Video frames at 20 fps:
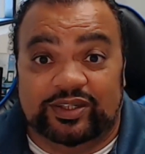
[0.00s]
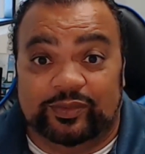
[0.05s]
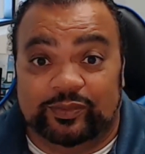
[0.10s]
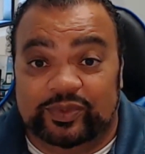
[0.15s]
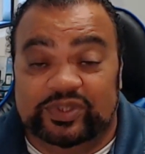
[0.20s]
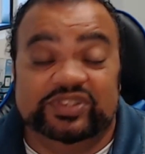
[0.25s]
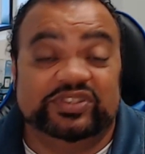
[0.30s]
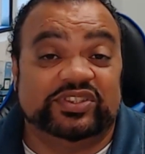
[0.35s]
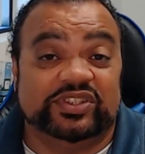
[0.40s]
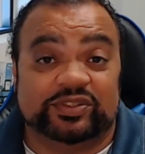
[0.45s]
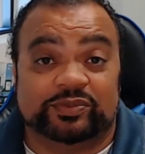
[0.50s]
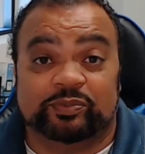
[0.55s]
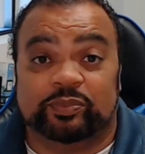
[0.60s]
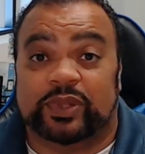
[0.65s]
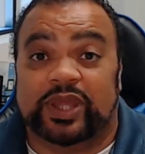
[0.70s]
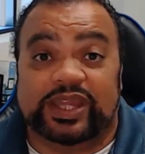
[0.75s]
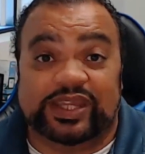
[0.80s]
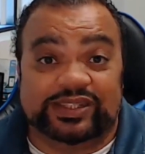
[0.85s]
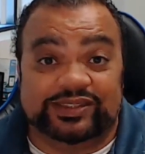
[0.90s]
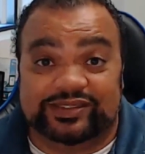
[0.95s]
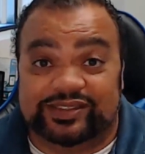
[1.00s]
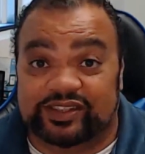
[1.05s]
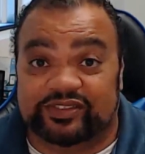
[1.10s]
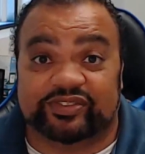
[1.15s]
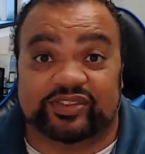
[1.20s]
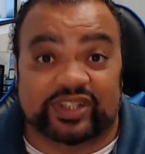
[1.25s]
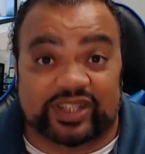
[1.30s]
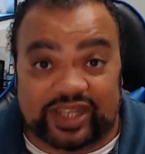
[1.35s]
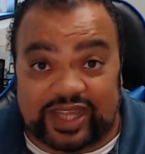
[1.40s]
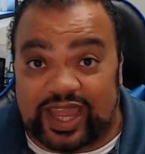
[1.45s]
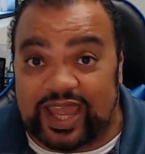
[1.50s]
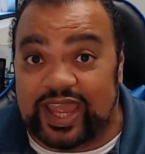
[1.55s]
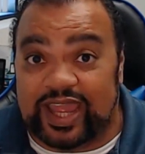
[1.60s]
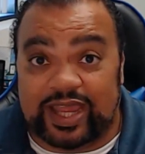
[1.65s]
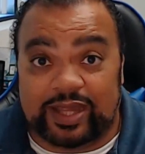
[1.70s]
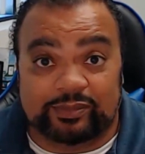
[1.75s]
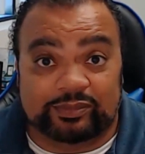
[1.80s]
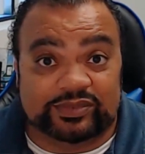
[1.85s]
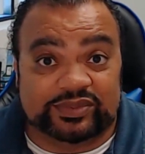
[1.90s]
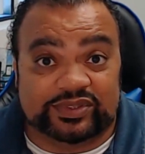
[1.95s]
We just playing different
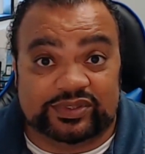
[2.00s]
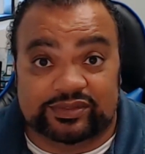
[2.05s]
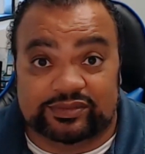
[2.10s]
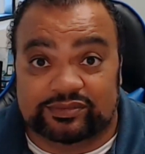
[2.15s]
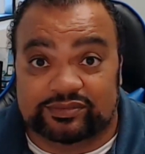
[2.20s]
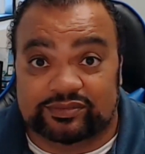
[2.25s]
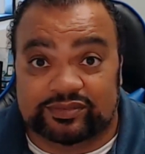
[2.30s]
games.